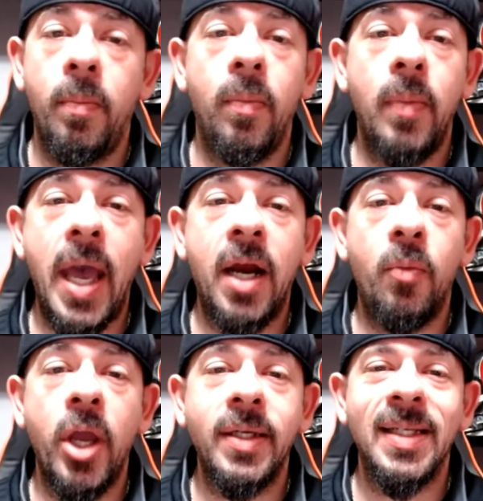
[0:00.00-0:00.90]
Adam
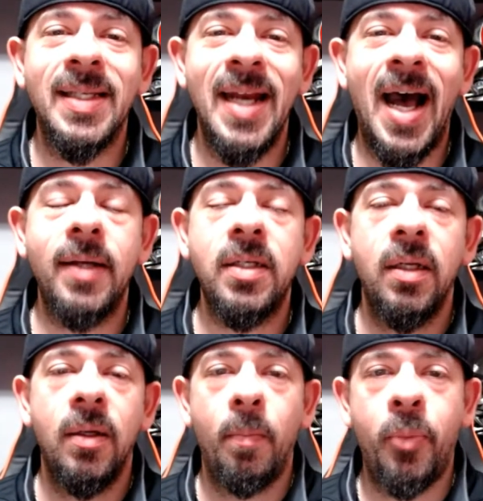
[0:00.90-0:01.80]
Rank does not
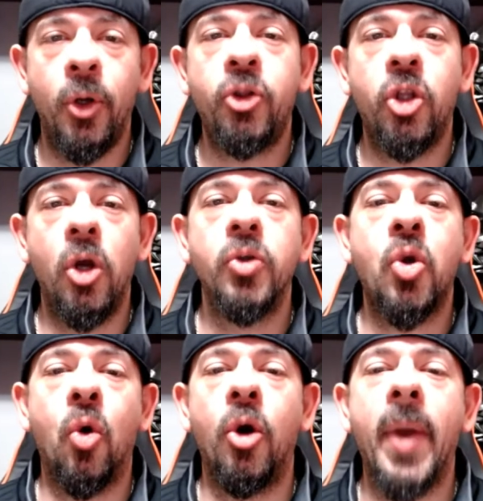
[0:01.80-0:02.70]
put those
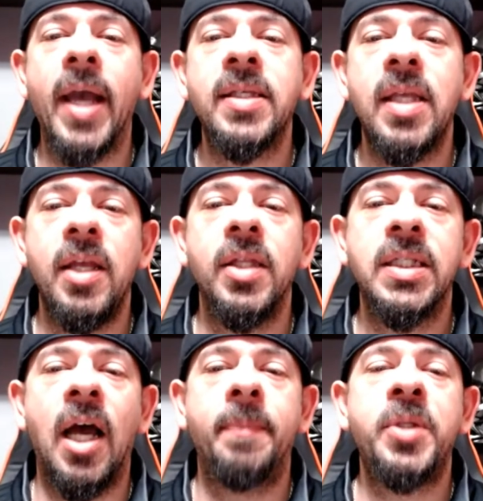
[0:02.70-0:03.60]
quarterbacks in the
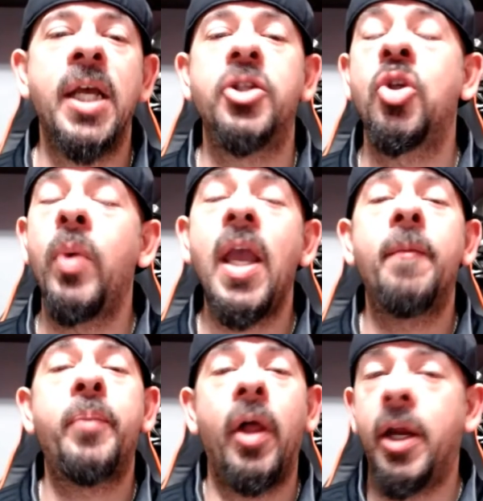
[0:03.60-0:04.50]
top 10. So we have
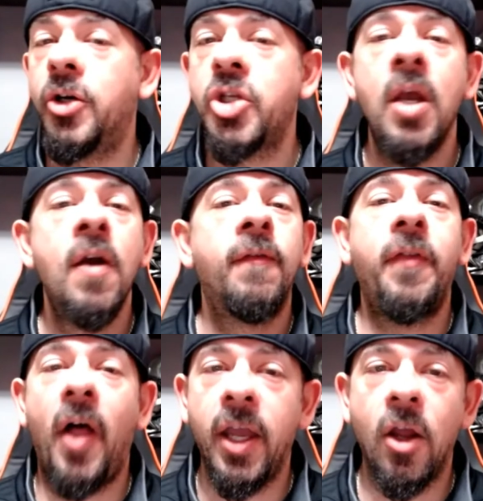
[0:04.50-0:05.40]
players
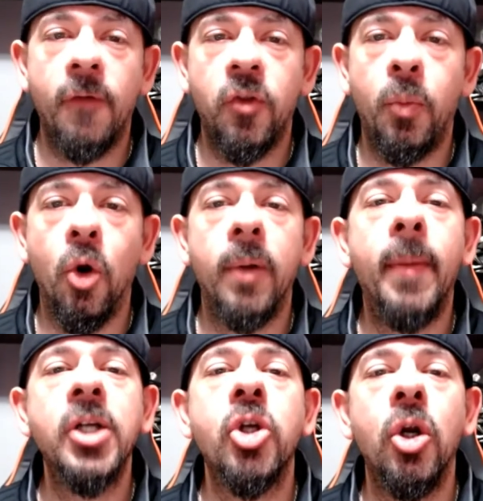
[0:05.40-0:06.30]
flying off the board
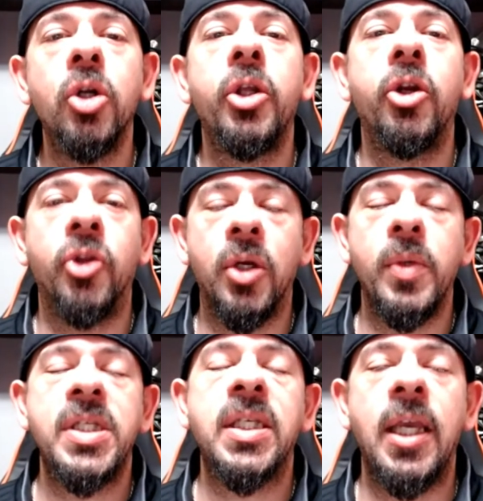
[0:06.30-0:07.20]
much earlier than we
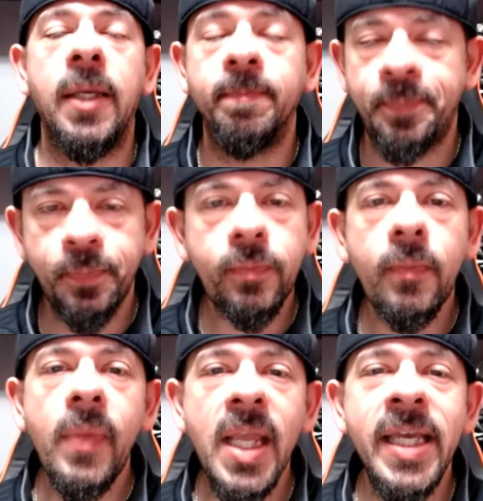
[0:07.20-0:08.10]
see
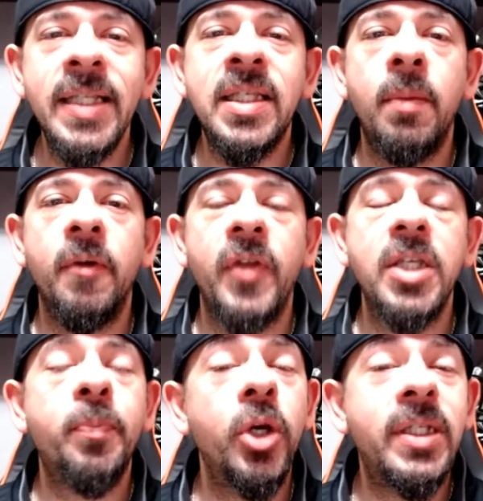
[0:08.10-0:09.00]
in some of these
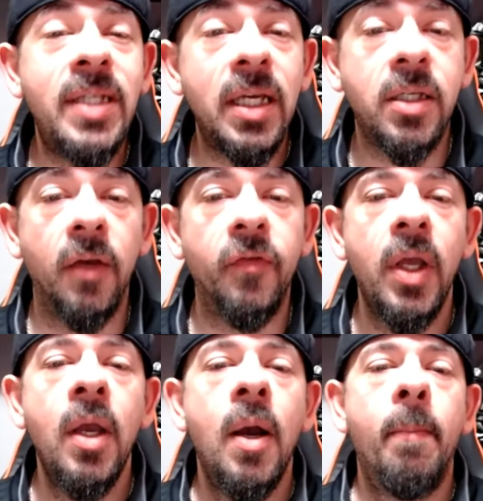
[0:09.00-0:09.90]
predictive
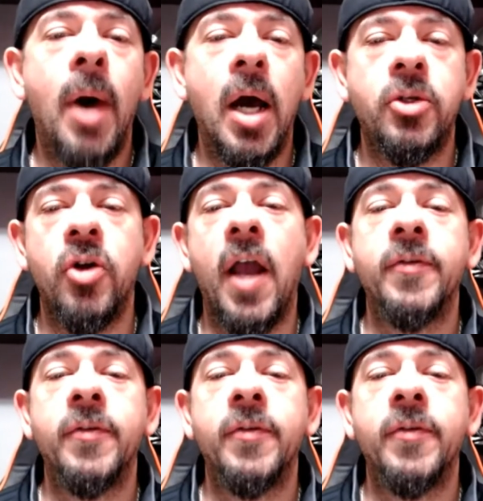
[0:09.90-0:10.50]
mock drafts.